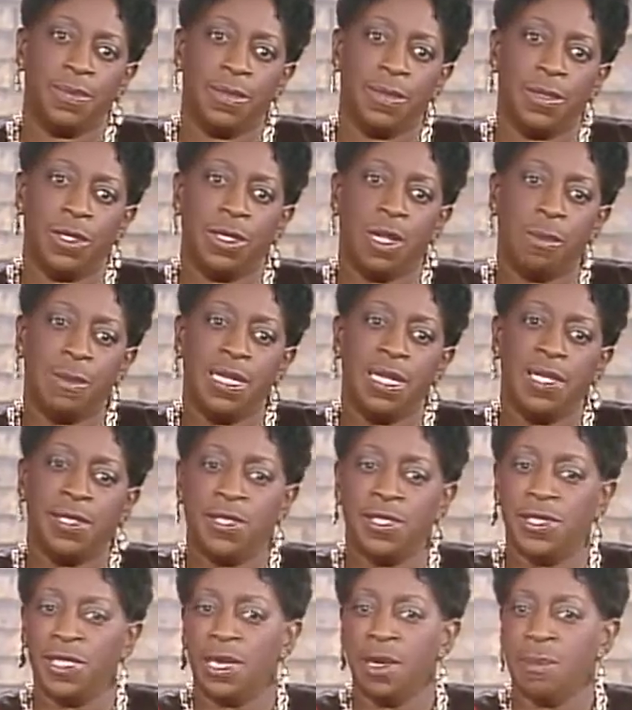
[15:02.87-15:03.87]
you know, we need
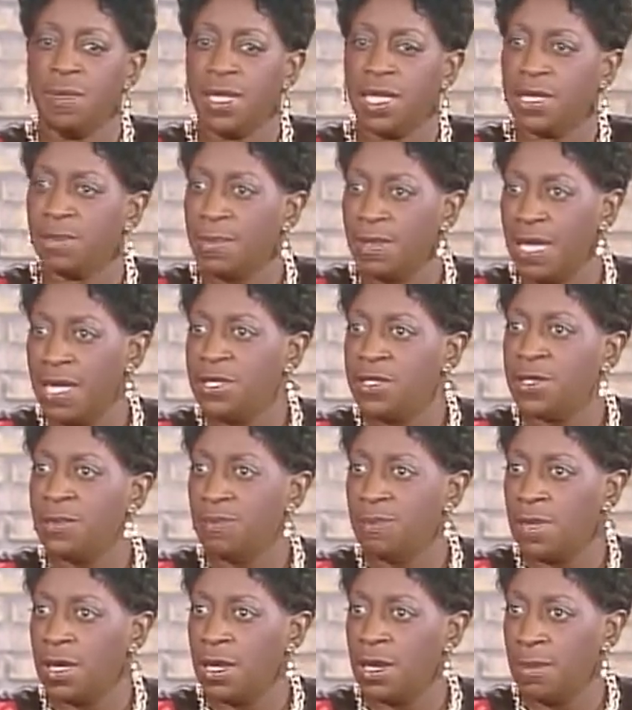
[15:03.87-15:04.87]
to deal with this police
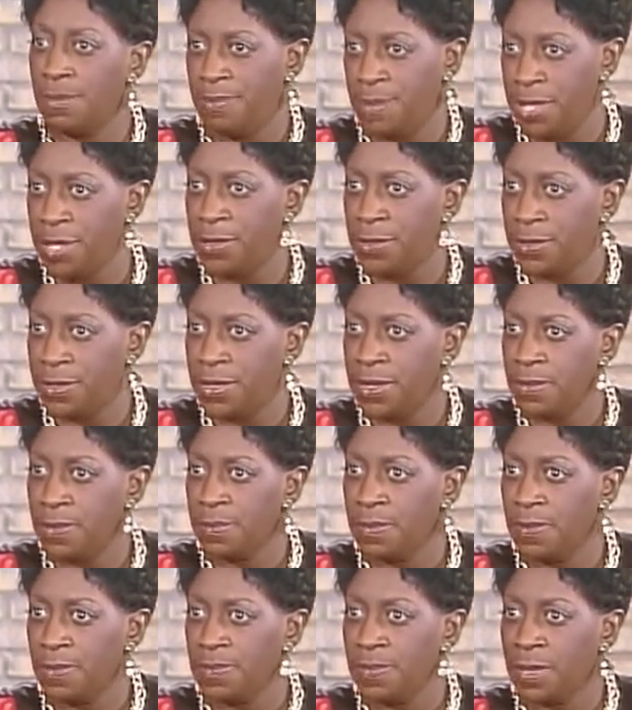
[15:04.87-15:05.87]
abuse.
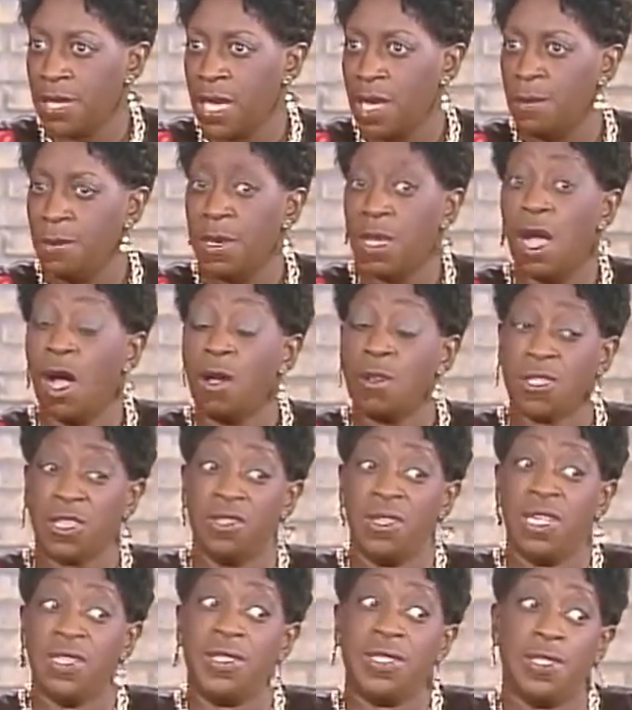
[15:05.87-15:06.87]
And we also
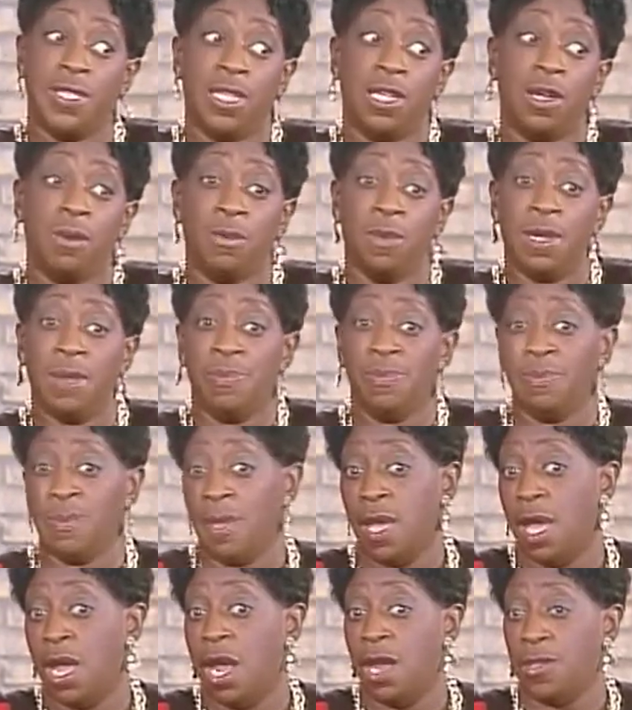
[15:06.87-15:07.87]
need to deal with
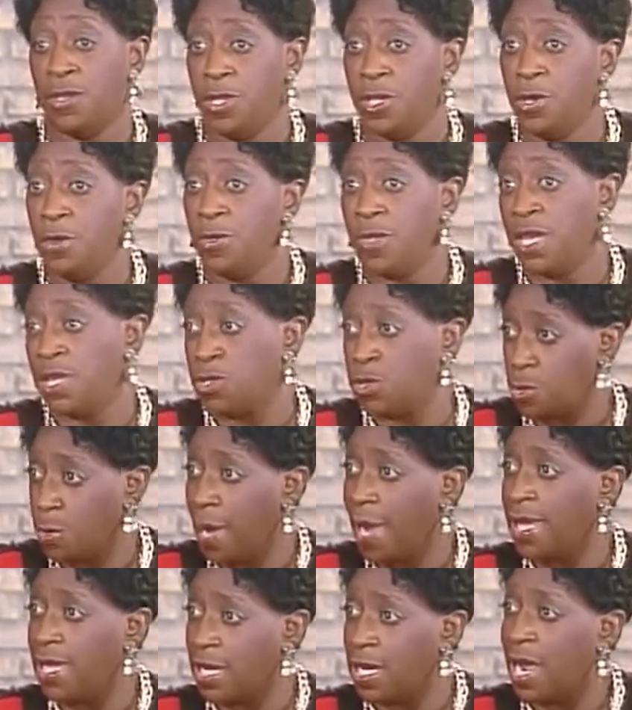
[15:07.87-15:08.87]
our youth and
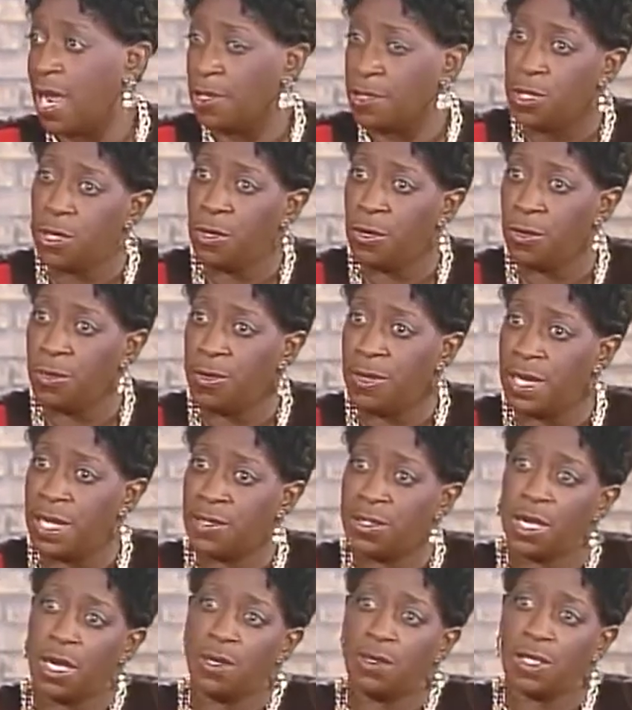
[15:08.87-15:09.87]
training our youth in
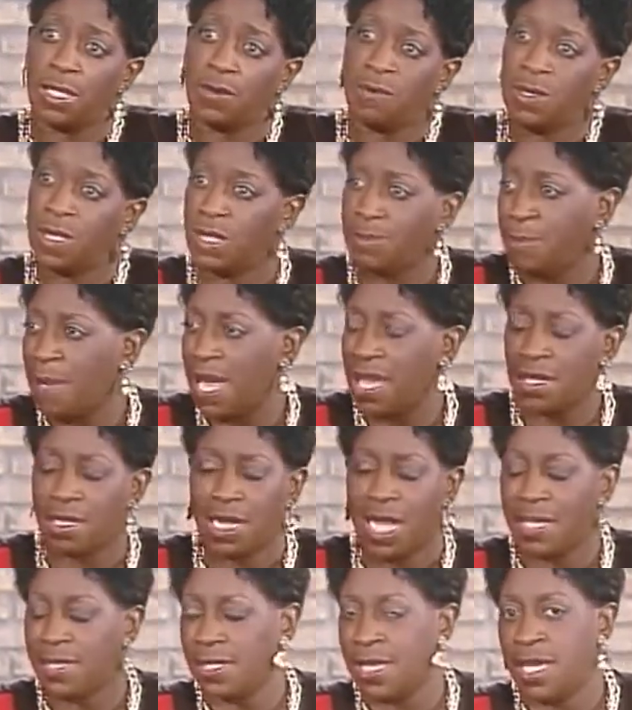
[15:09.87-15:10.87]
terms of respect.
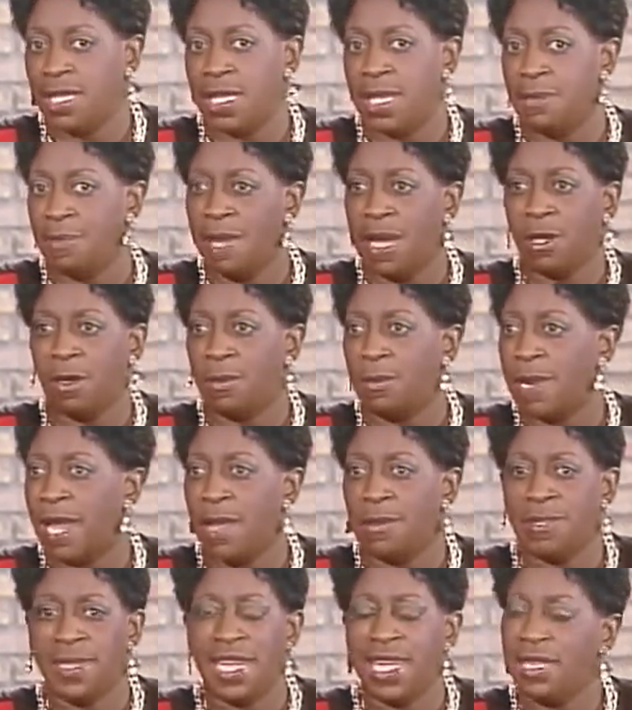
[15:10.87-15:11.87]
Not saying that Michael
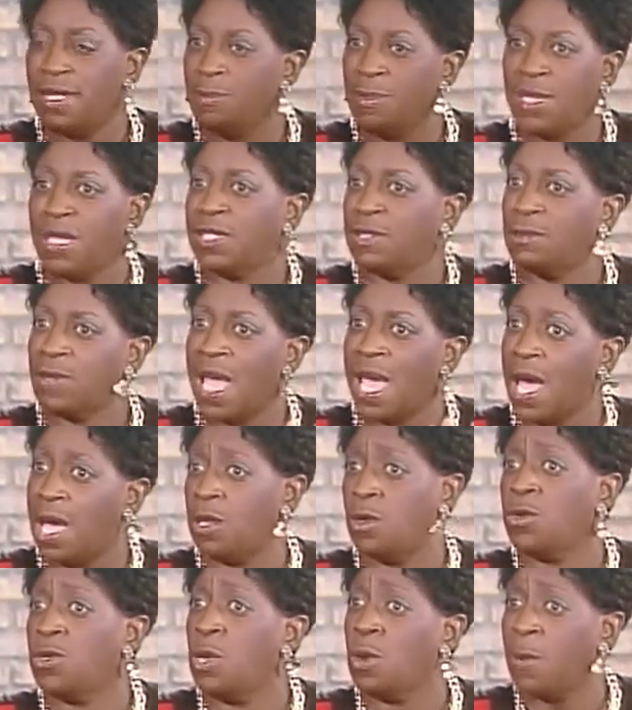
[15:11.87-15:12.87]
Brown didn't, because I
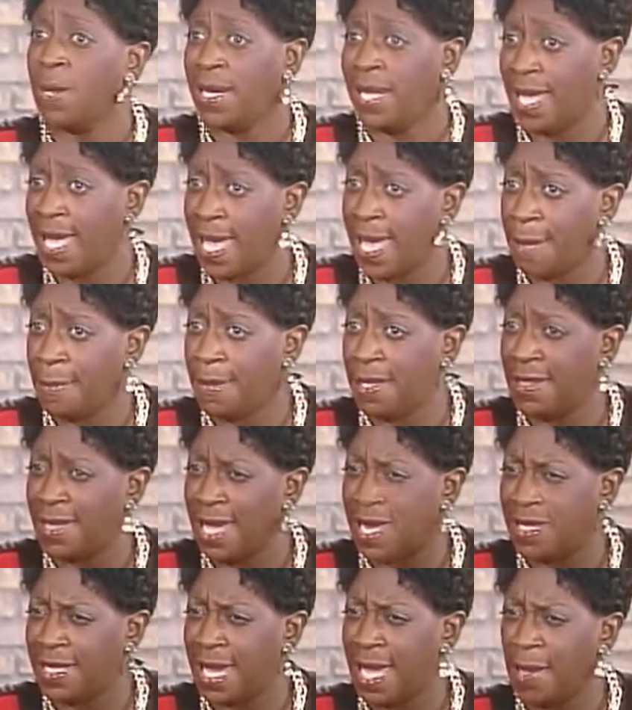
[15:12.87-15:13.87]
don't know what happened
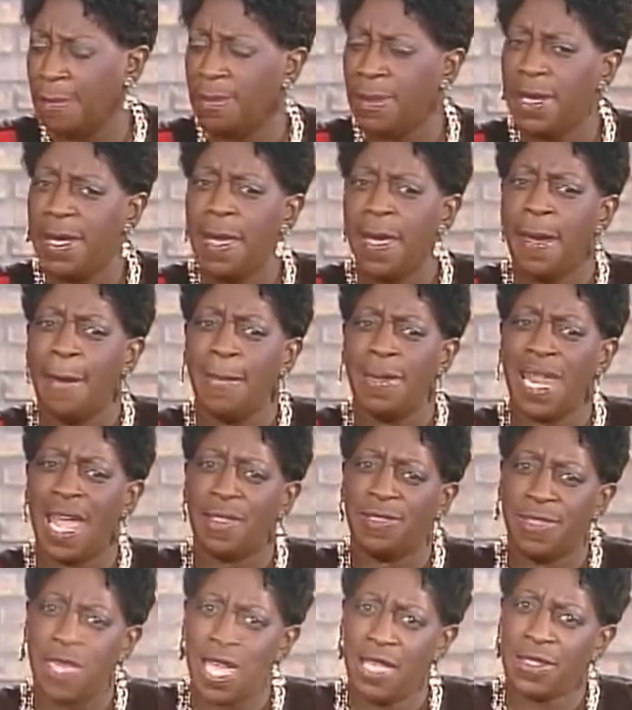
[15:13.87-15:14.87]
that day. But I
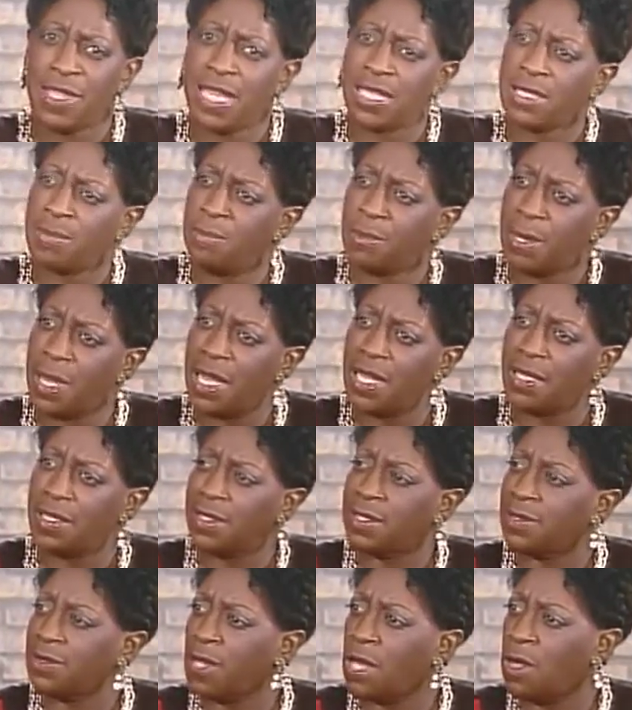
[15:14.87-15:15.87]
think this
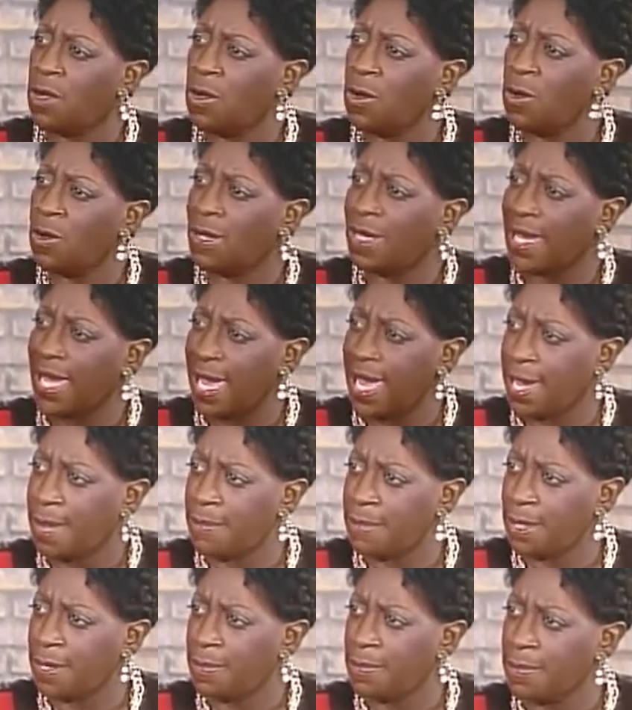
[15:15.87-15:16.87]
brings the whole
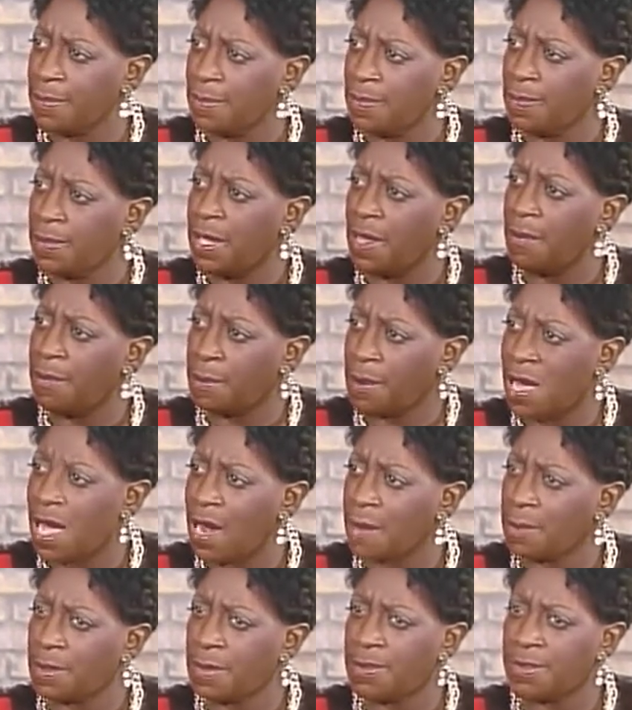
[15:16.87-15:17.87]
gambit of
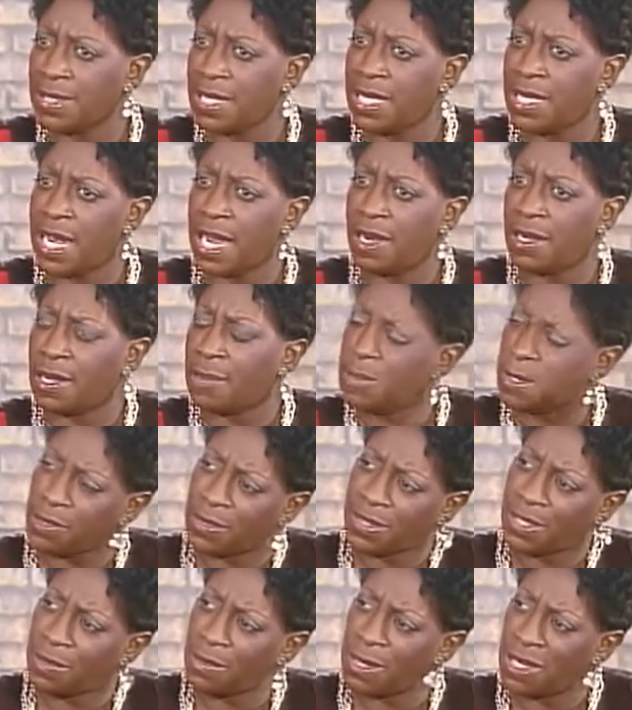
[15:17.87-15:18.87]
problems in our
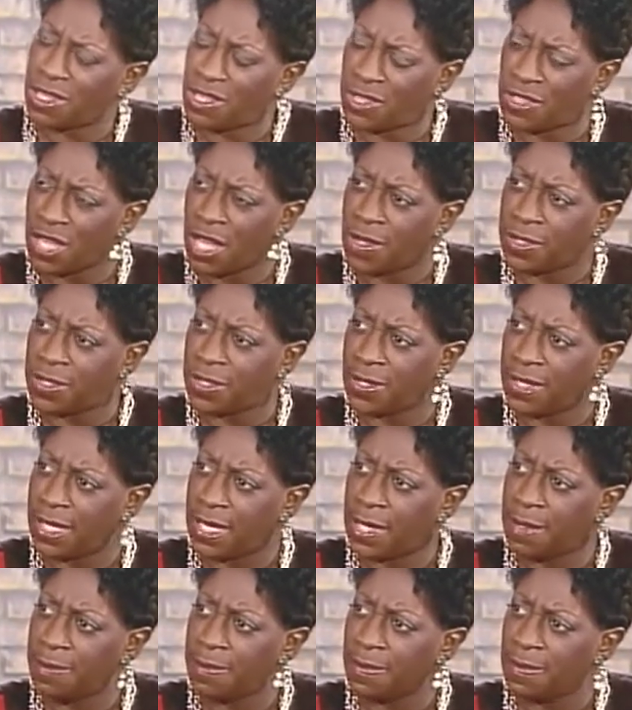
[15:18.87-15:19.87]
community. What are your thoughts on
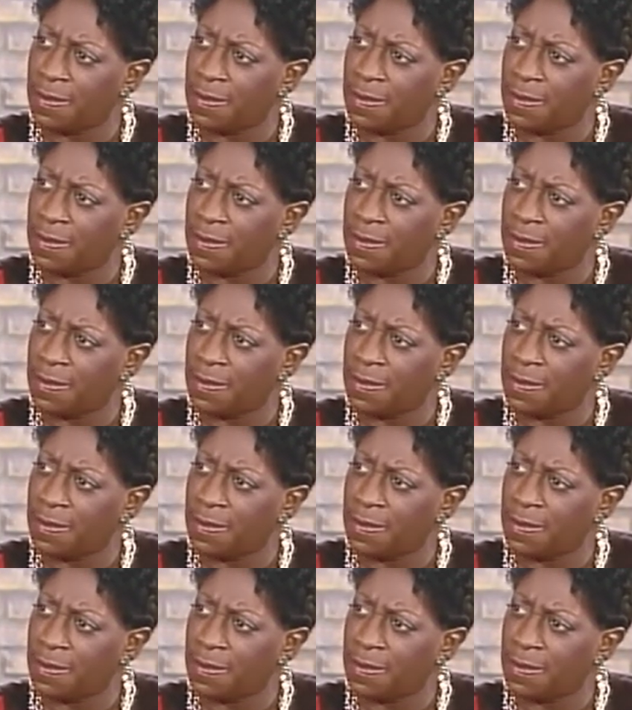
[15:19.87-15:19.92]
that?